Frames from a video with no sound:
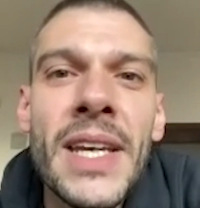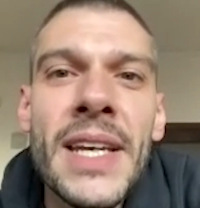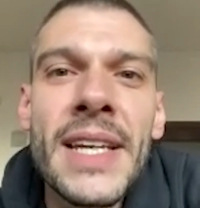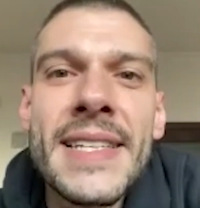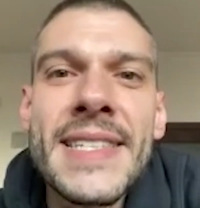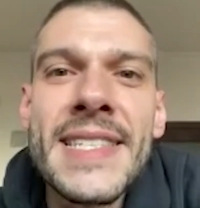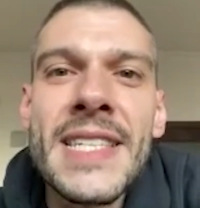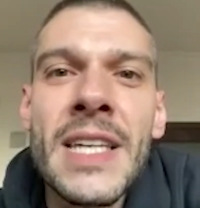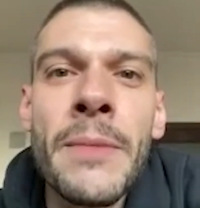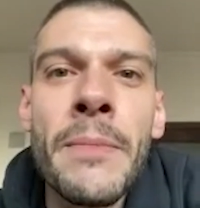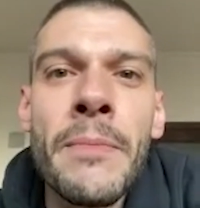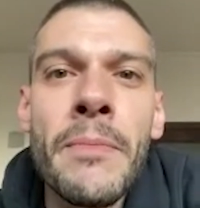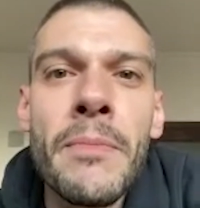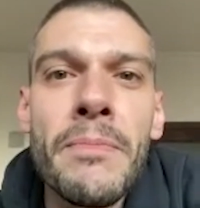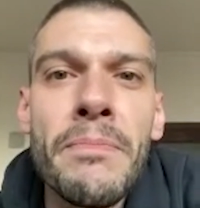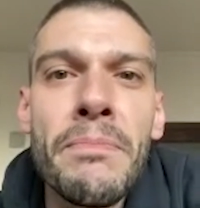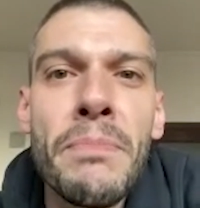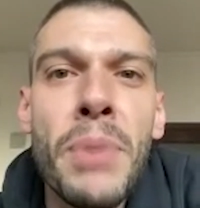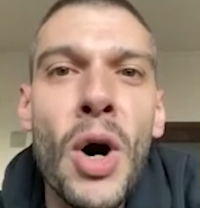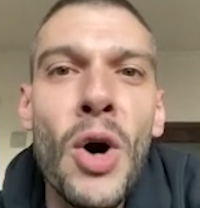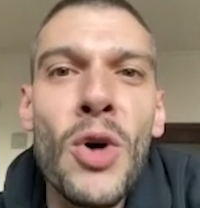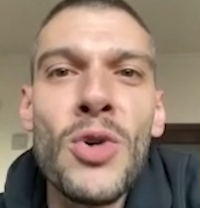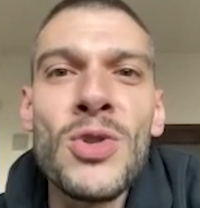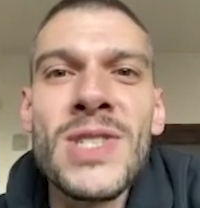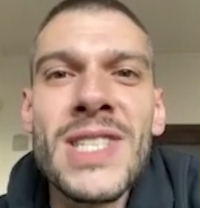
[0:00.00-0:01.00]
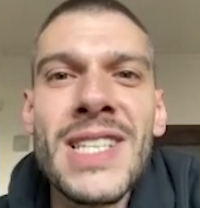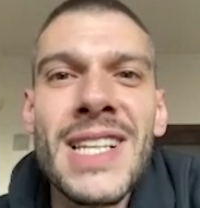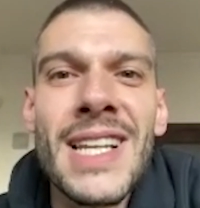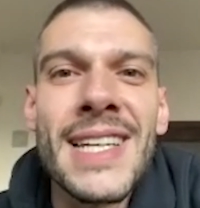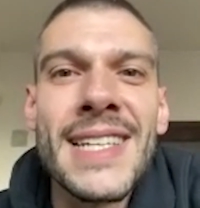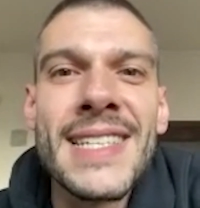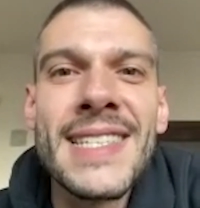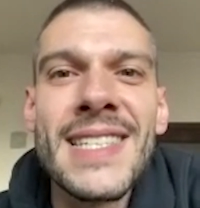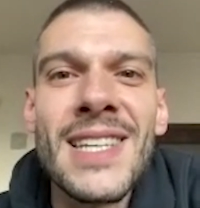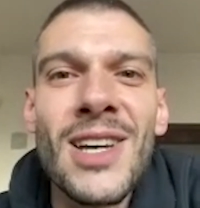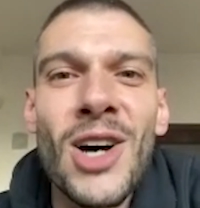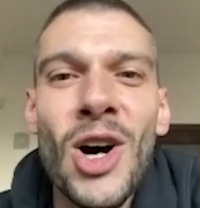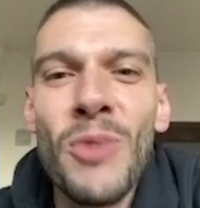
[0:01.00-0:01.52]
some
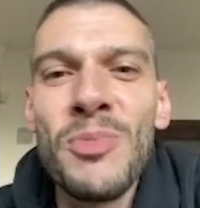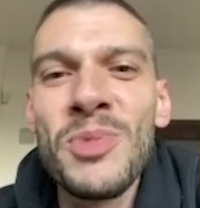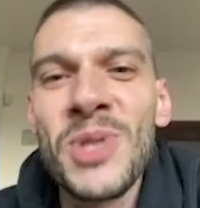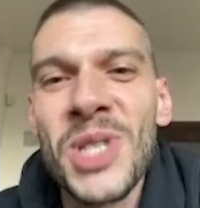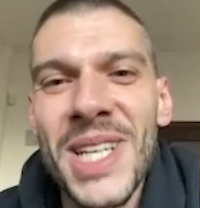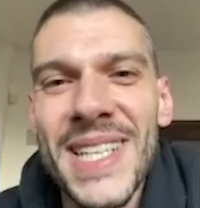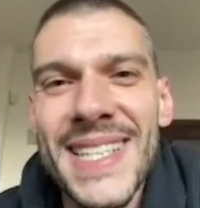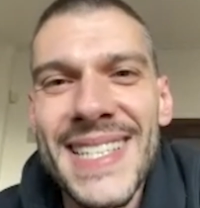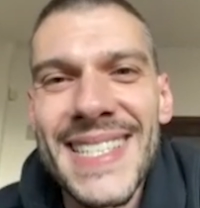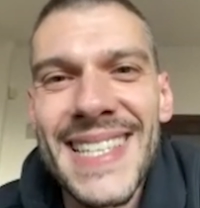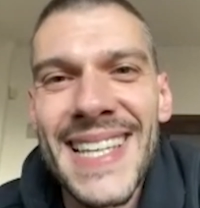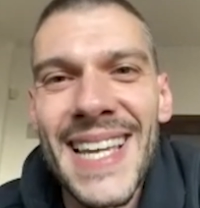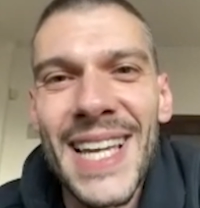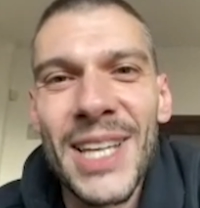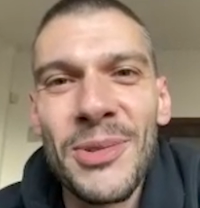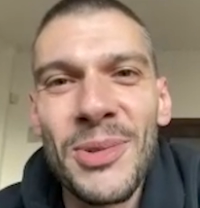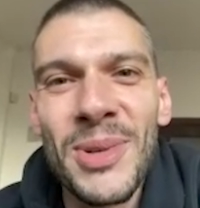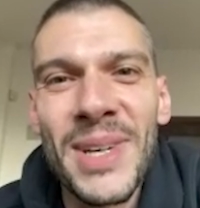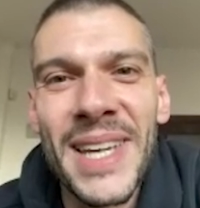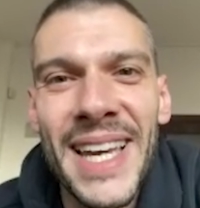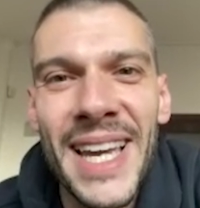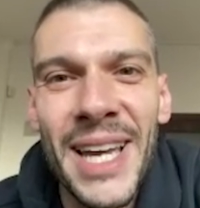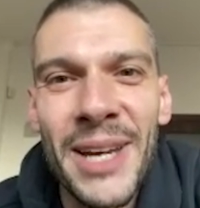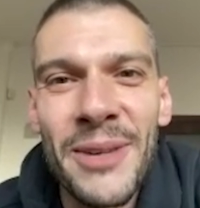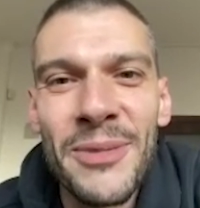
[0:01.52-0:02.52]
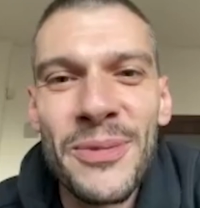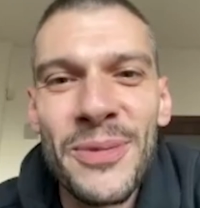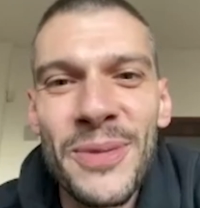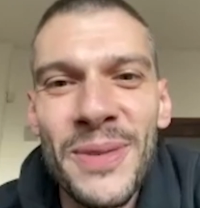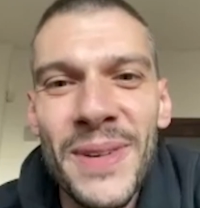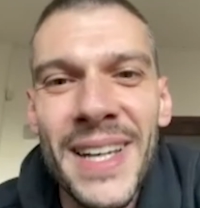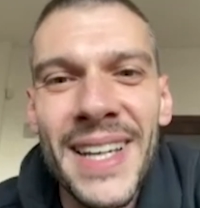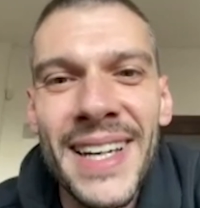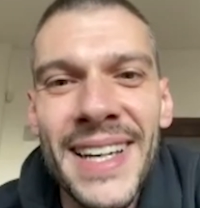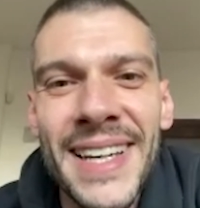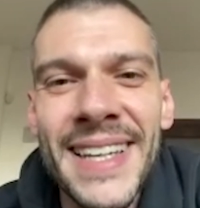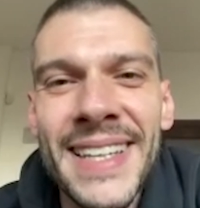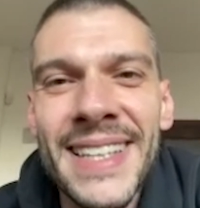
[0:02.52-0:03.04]
postless options that we have
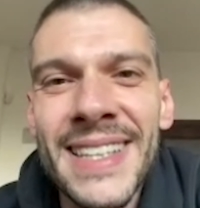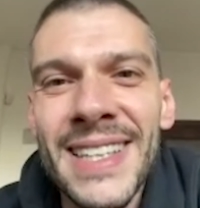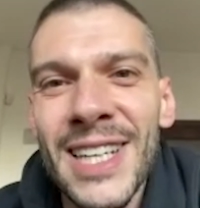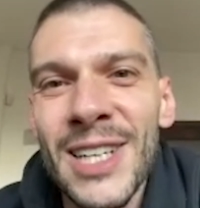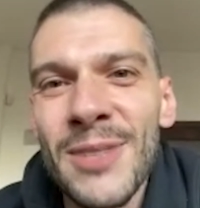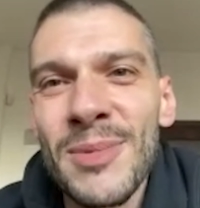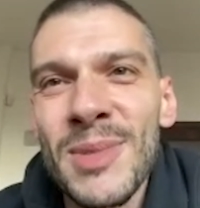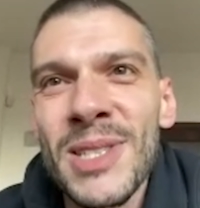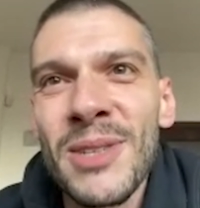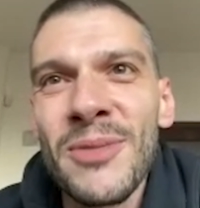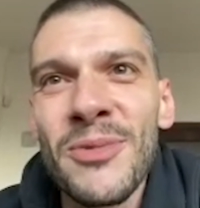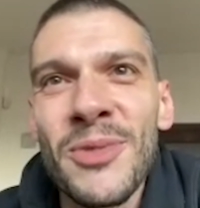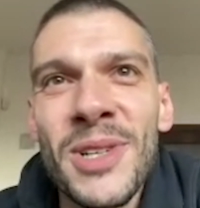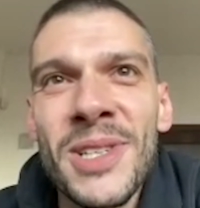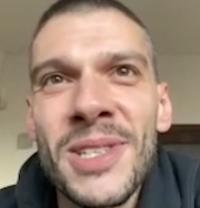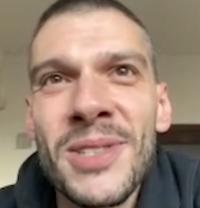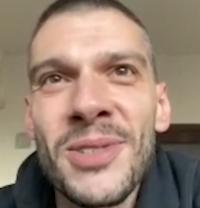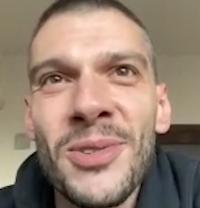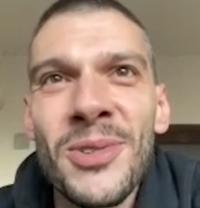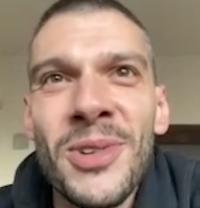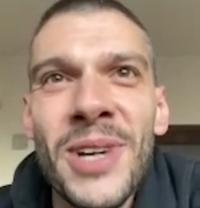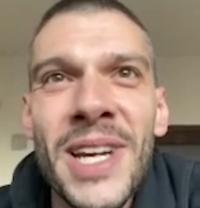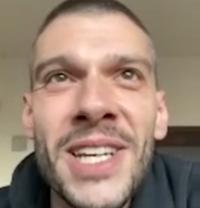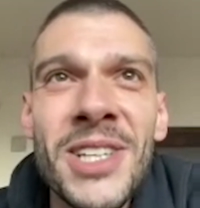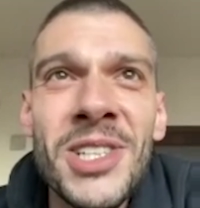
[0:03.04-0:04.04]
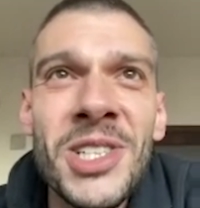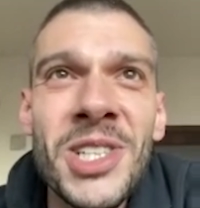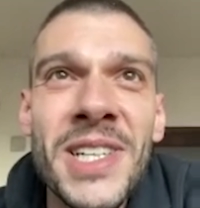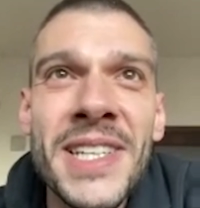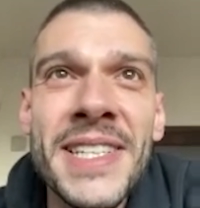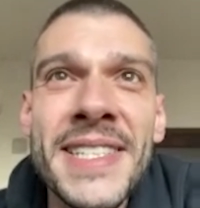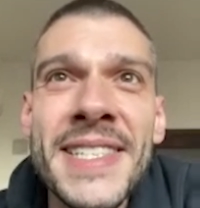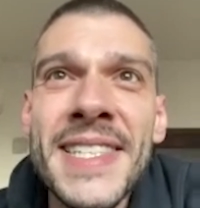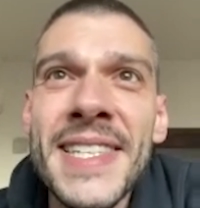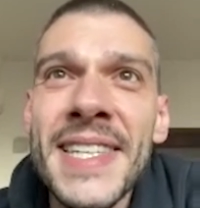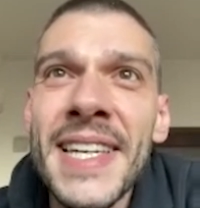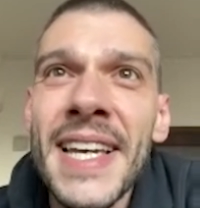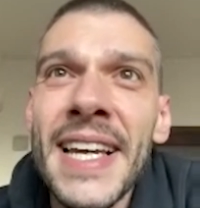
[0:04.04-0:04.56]
in terms of
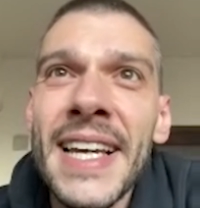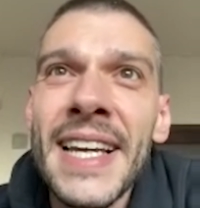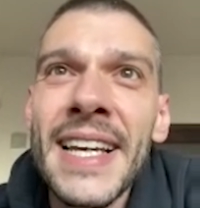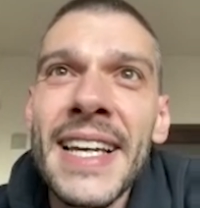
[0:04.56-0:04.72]
restorations,